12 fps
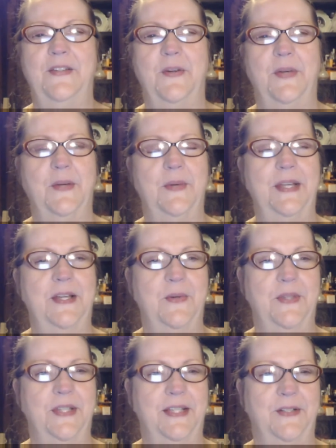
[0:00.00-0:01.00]
So here we go
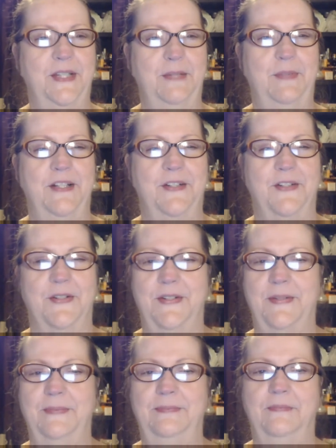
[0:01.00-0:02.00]
with the Guilty
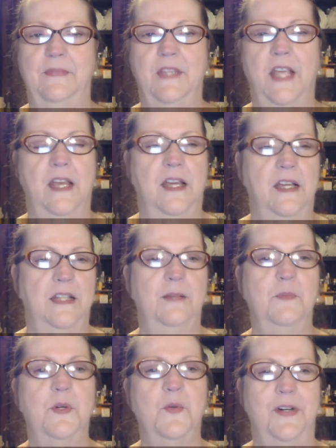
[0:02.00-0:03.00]
Pleasures.
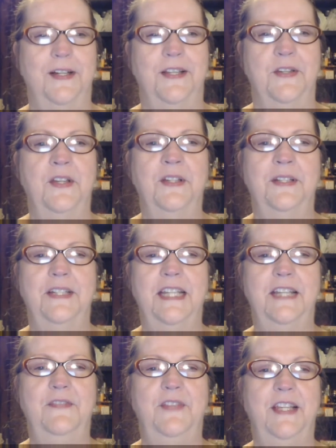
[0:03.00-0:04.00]
Number one,
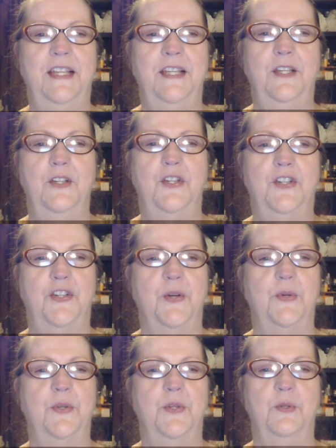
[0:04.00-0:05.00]
TV
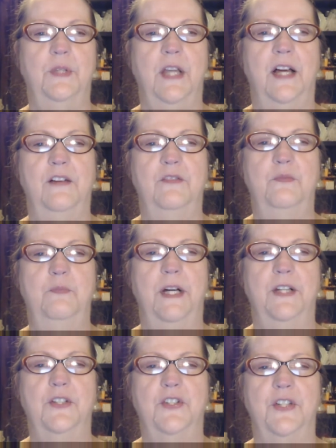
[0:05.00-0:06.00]
show you love
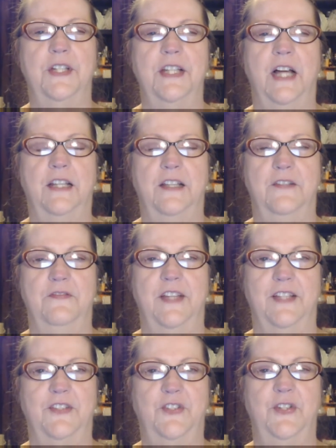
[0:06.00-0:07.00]
but should not
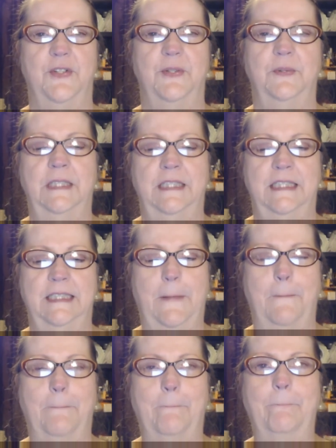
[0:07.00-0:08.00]
confess to.
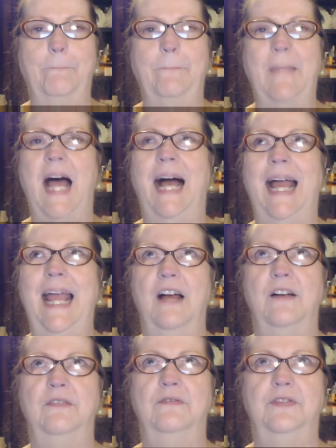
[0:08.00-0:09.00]
Mm, I
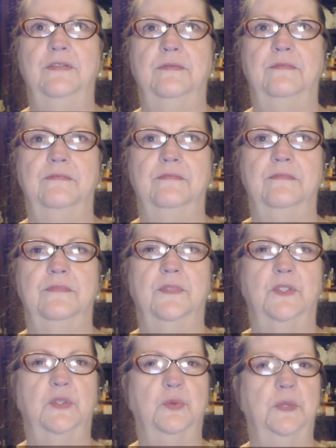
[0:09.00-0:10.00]
have
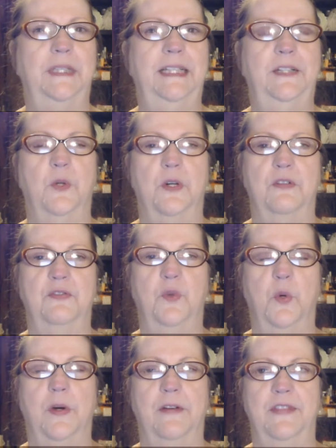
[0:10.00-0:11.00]
three or
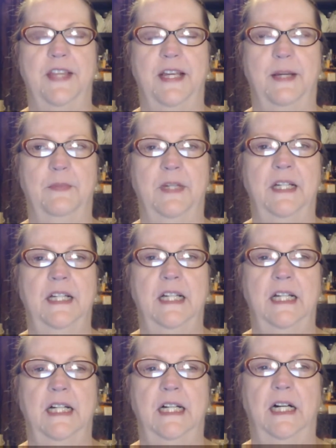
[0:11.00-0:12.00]
four of them.
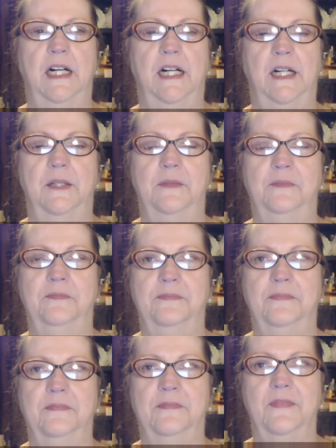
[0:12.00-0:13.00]

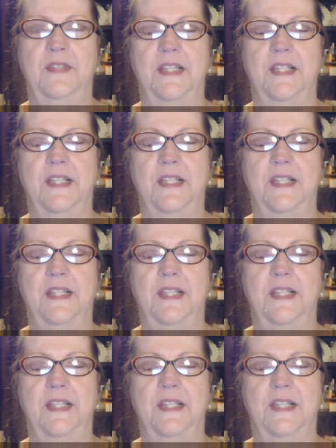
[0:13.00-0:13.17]
Um,